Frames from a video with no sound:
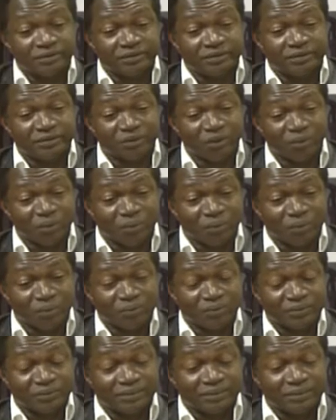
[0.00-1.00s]
know
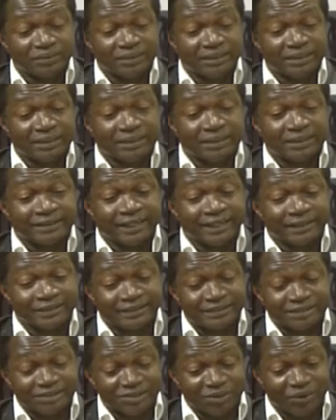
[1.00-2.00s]
that
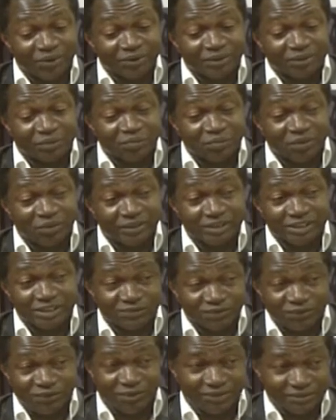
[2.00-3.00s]
it is on the police
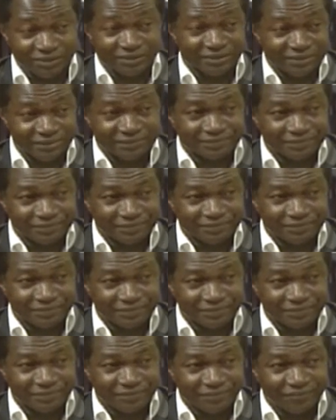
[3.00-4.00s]
force
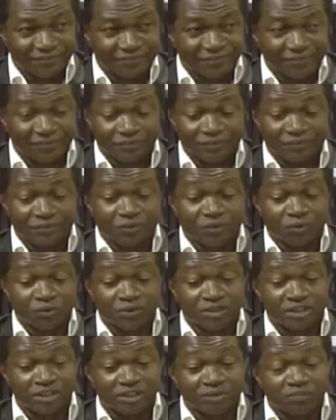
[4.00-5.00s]
to
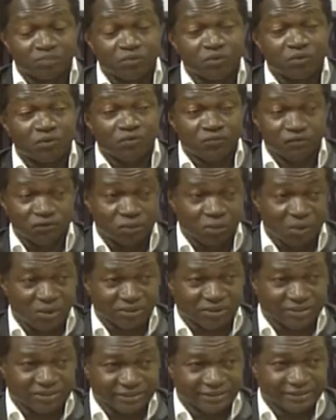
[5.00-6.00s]
disprove to
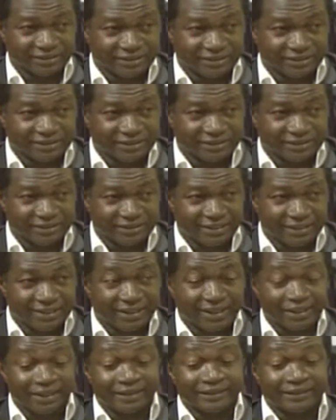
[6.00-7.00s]
us
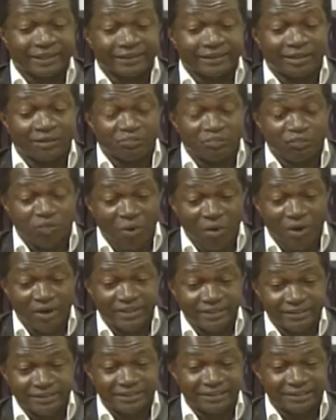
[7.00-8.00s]
that the
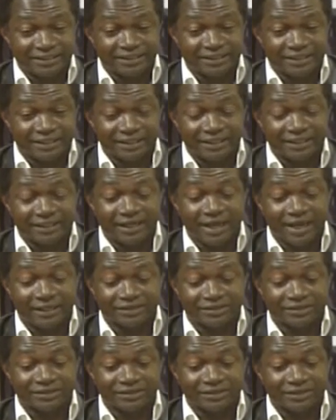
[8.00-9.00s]
points he
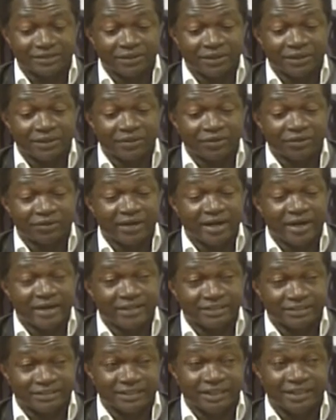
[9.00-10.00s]
has
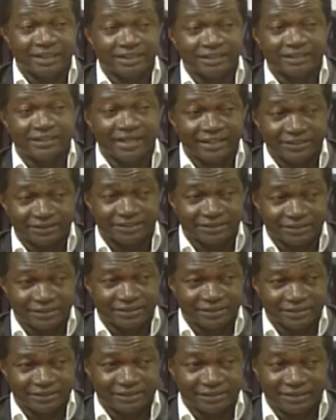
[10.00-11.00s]
raised
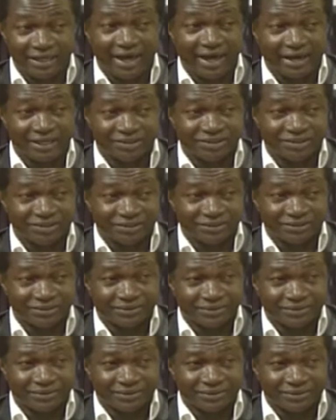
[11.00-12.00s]
against the IG
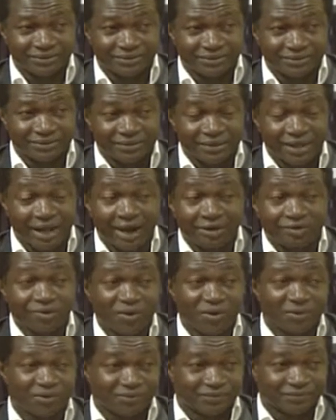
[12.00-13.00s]
are wrong.